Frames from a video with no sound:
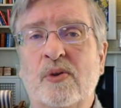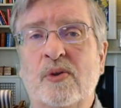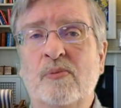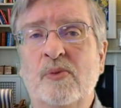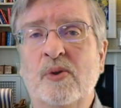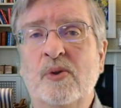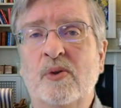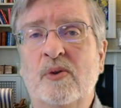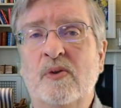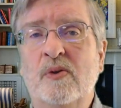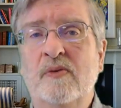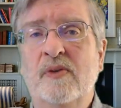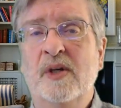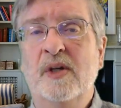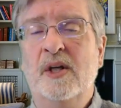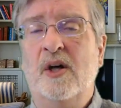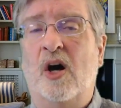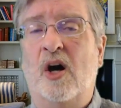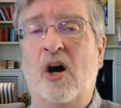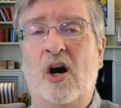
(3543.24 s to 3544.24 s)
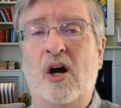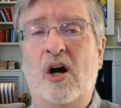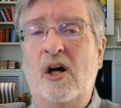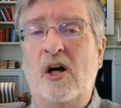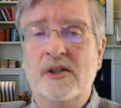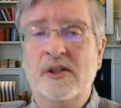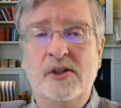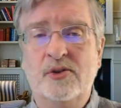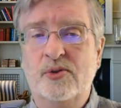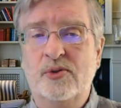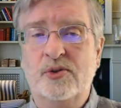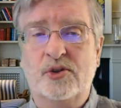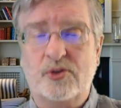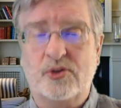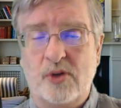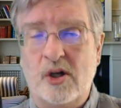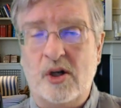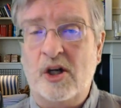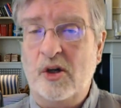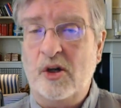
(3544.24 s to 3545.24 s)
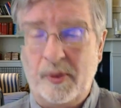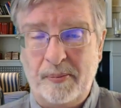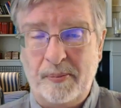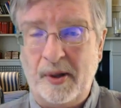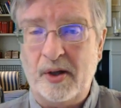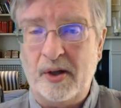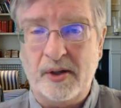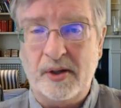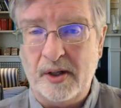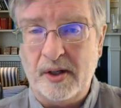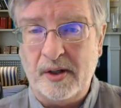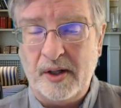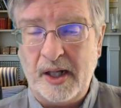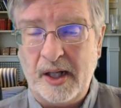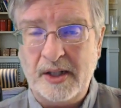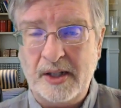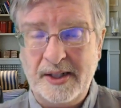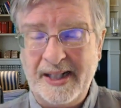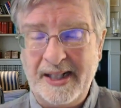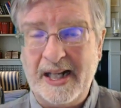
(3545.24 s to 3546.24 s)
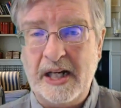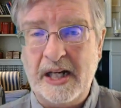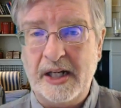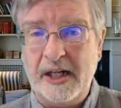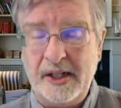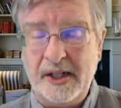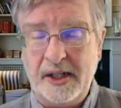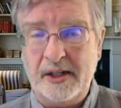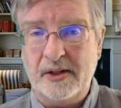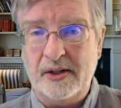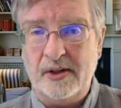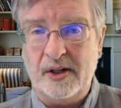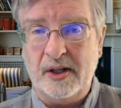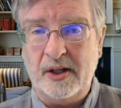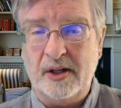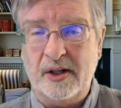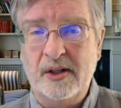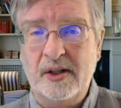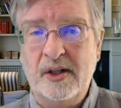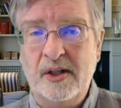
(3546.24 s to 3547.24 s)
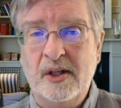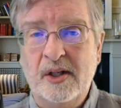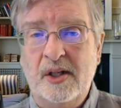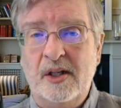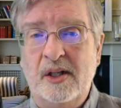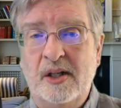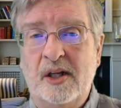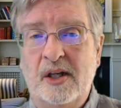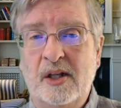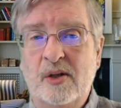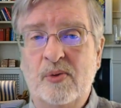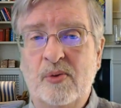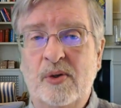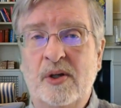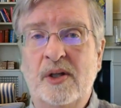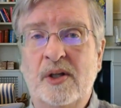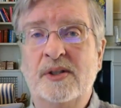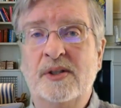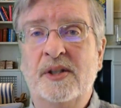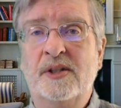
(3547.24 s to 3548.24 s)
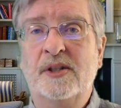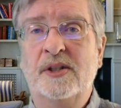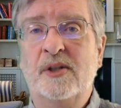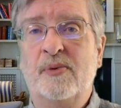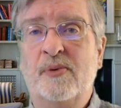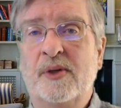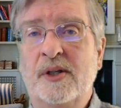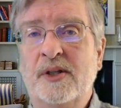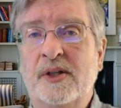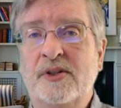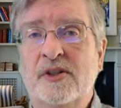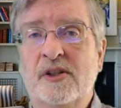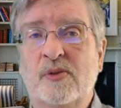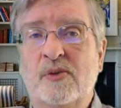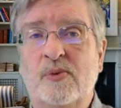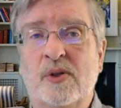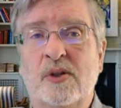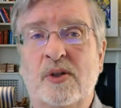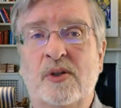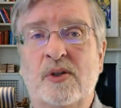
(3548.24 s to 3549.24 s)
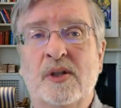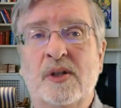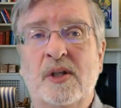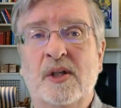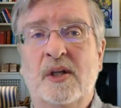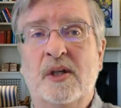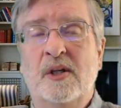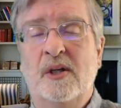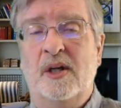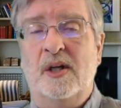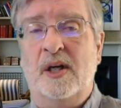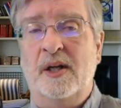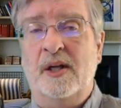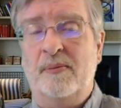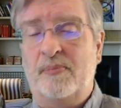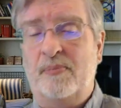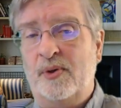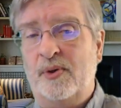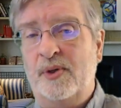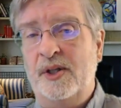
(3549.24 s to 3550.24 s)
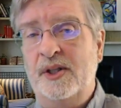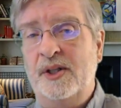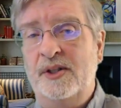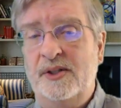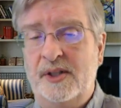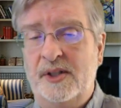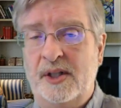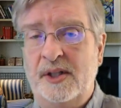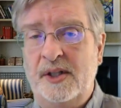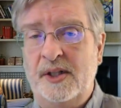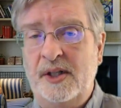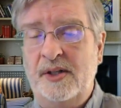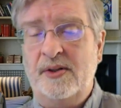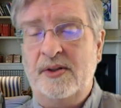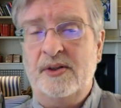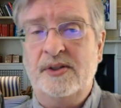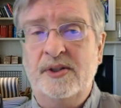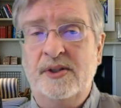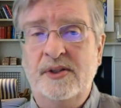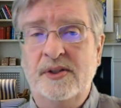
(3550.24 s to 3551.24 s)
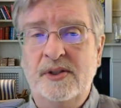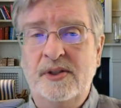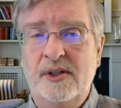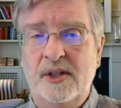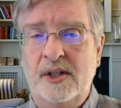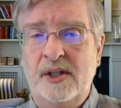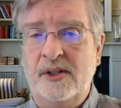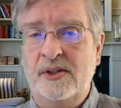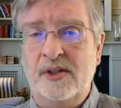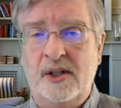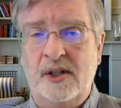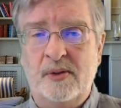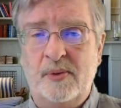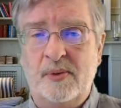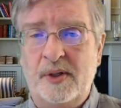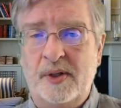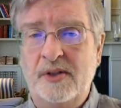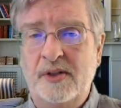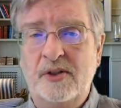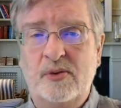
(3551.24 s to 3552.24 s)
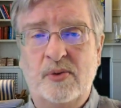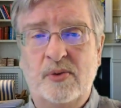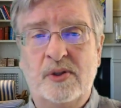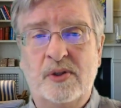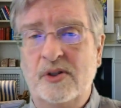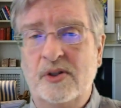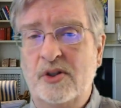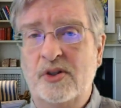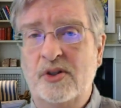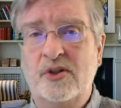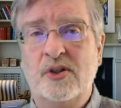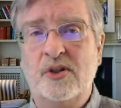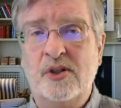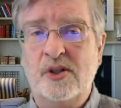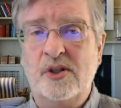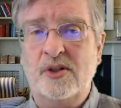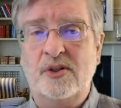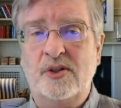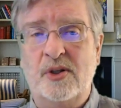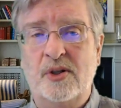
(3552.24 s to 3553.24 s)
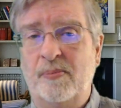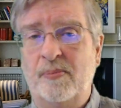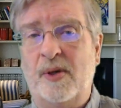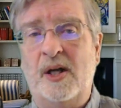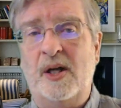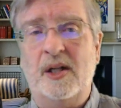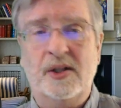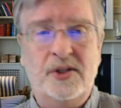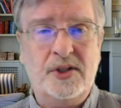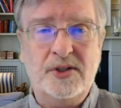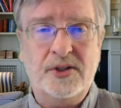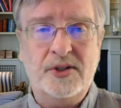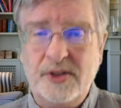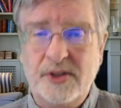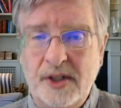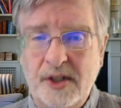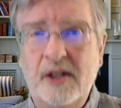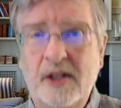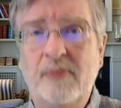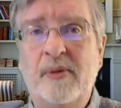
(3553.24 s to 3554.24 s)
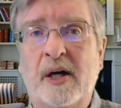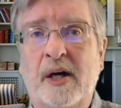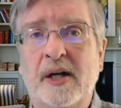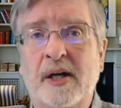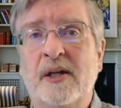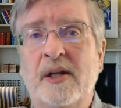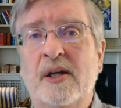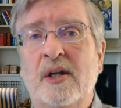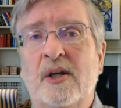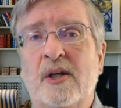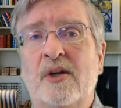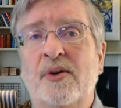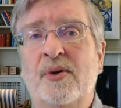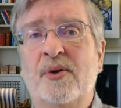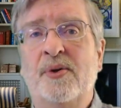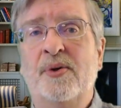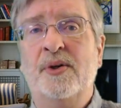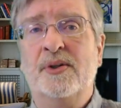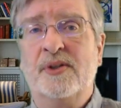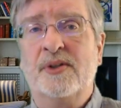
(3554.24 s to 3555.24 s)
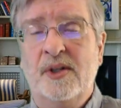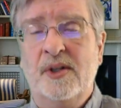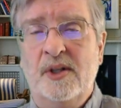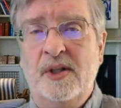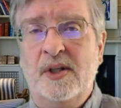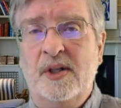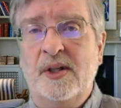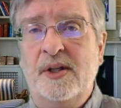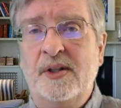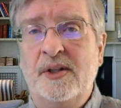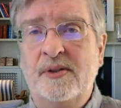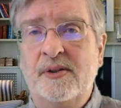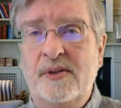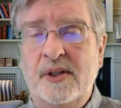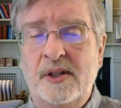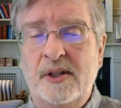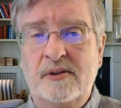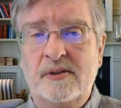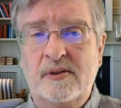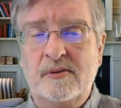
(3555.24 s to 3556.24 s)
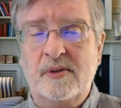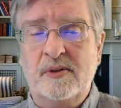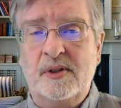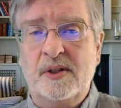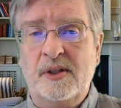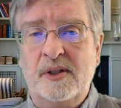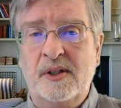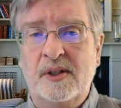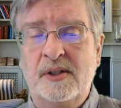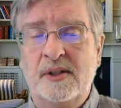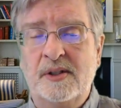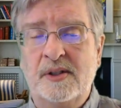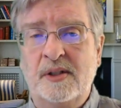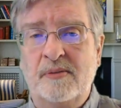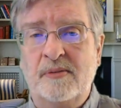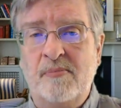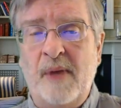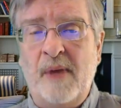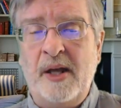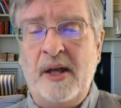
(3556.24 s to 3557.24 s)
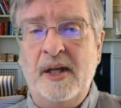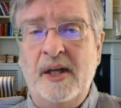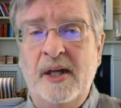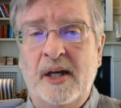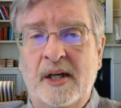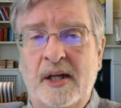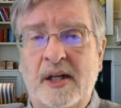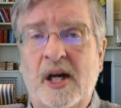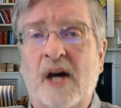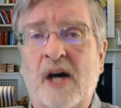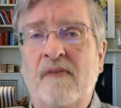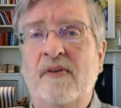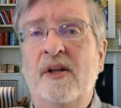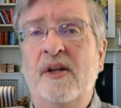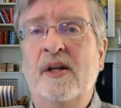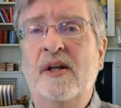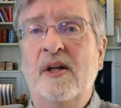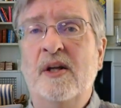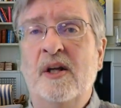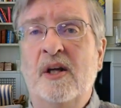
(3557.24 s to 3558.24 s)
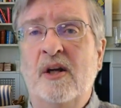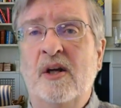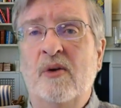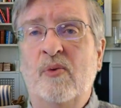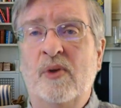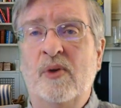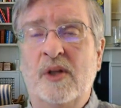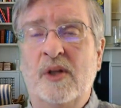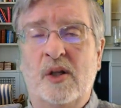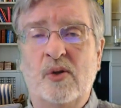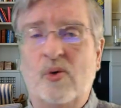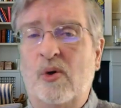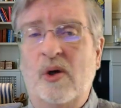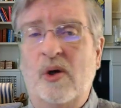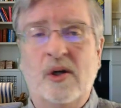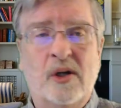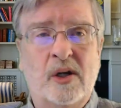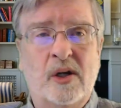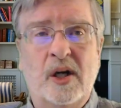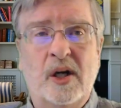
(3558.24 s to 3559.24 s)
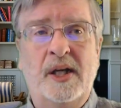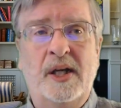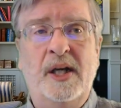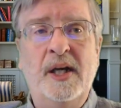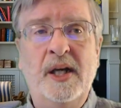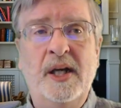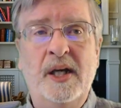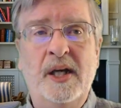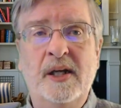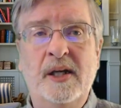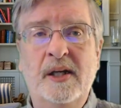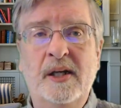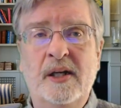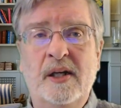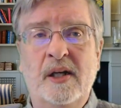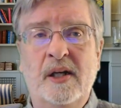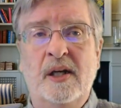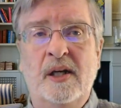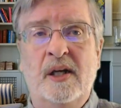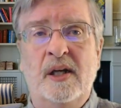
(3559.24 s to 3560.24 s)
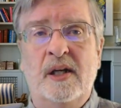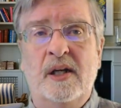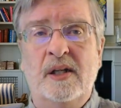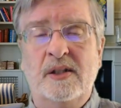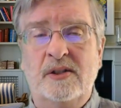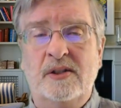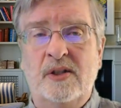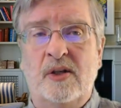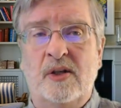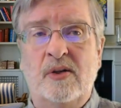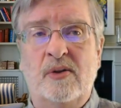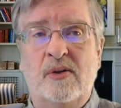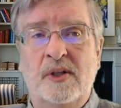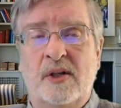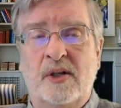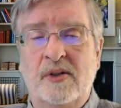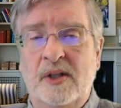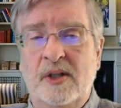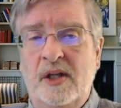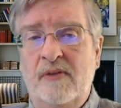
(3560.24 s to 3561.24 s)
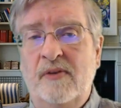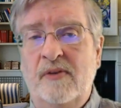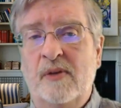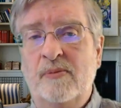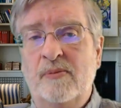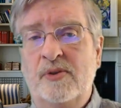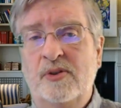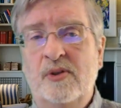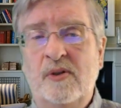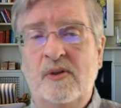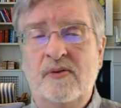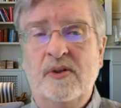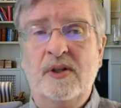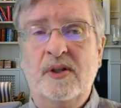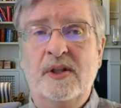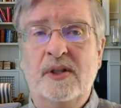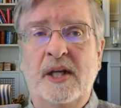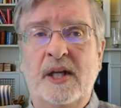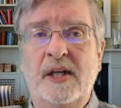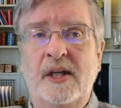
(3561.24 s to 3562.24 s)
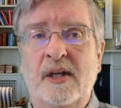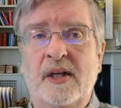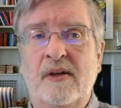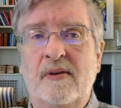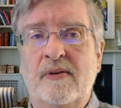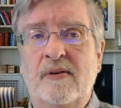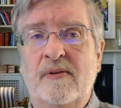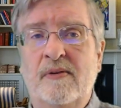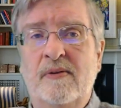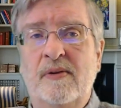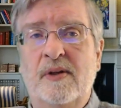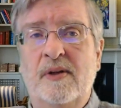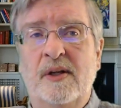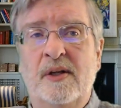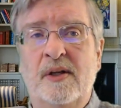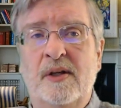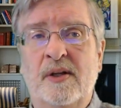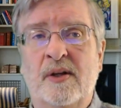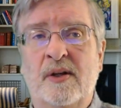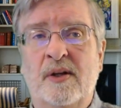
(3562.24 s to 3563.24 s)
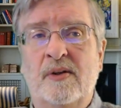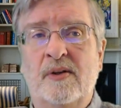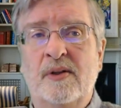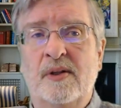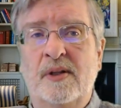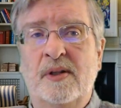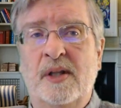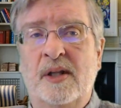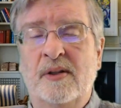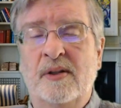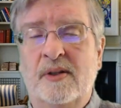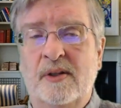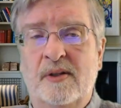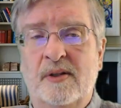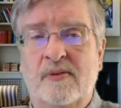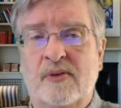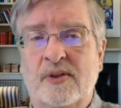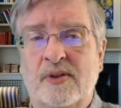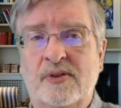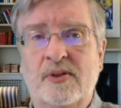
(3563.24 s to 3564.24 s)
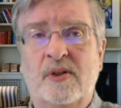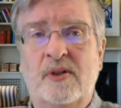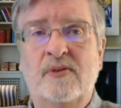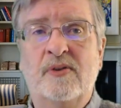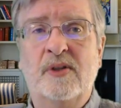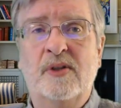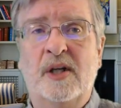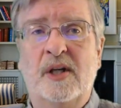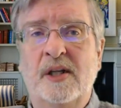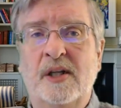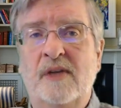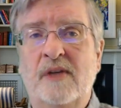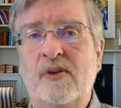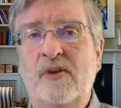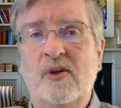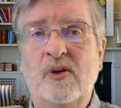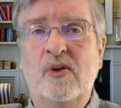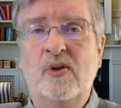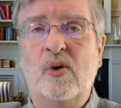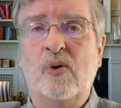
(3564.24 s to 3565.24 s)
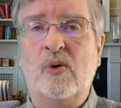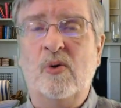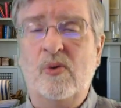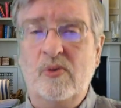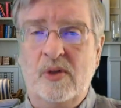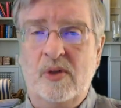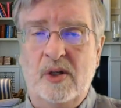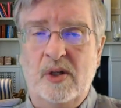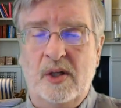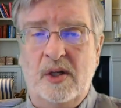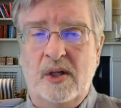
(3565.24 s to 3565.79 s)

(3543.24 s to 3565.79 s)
to move all into strong rebellion. That's the idea there. In other words, it's the religious world and priests and leaders in, in, in religious world or the church or politicians, anybody who is is is is making a covenant with a lord or a king so they'll give them silver. They give, you know, the, for silver, I give you gold